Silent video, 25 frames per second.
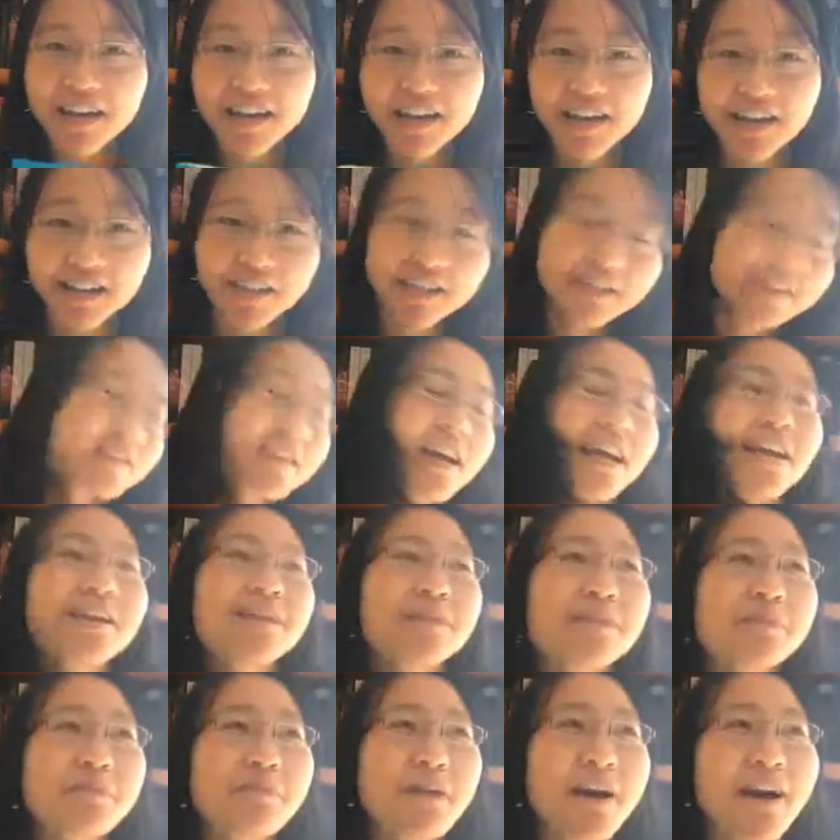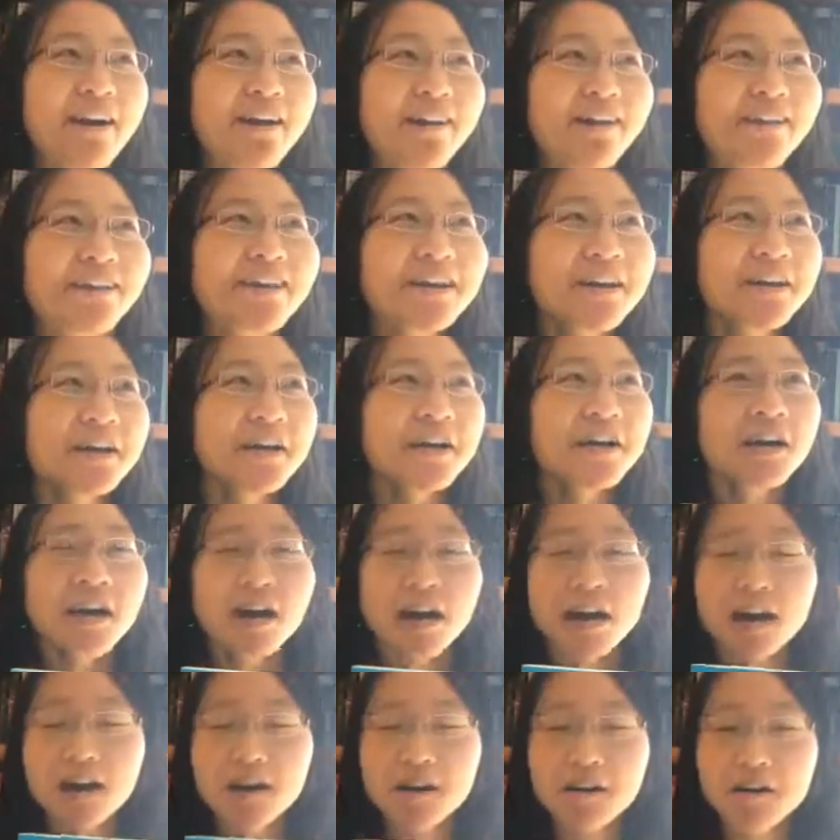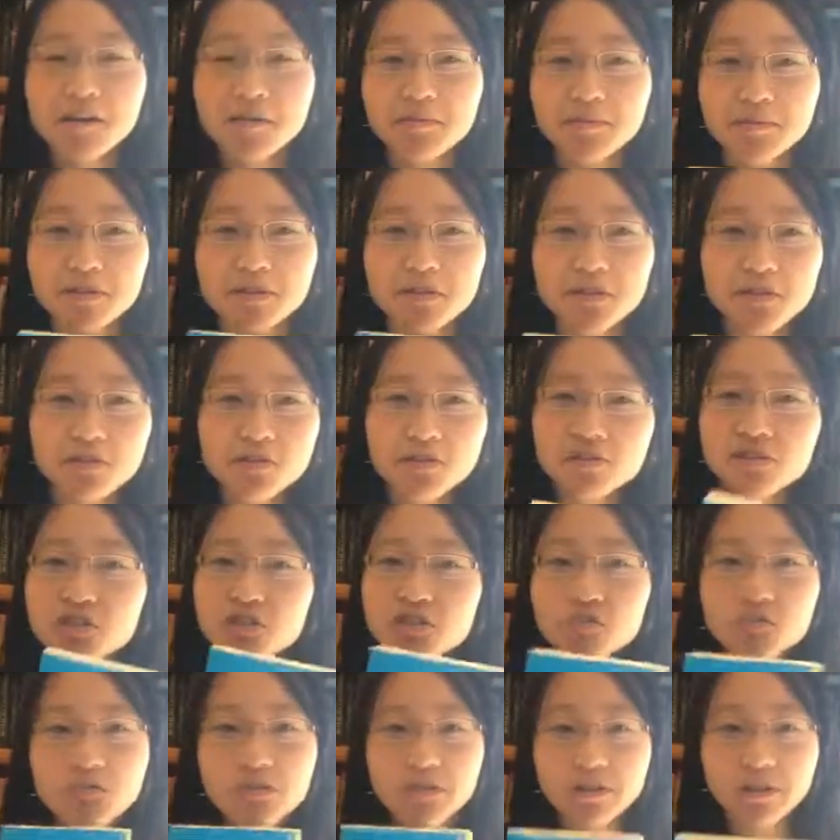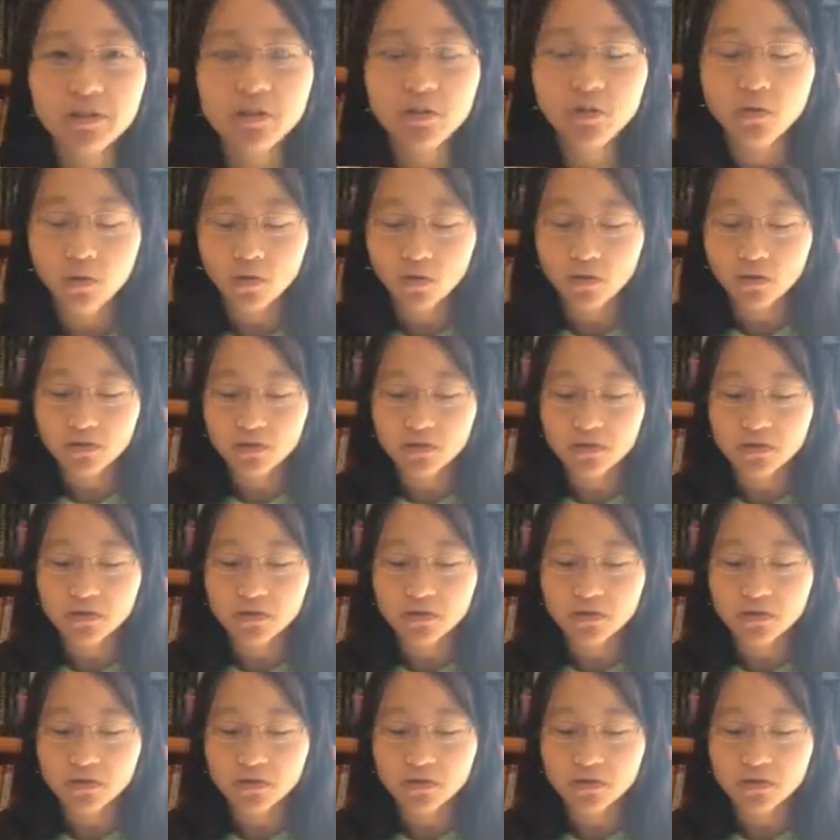get excited about. They're just really cool.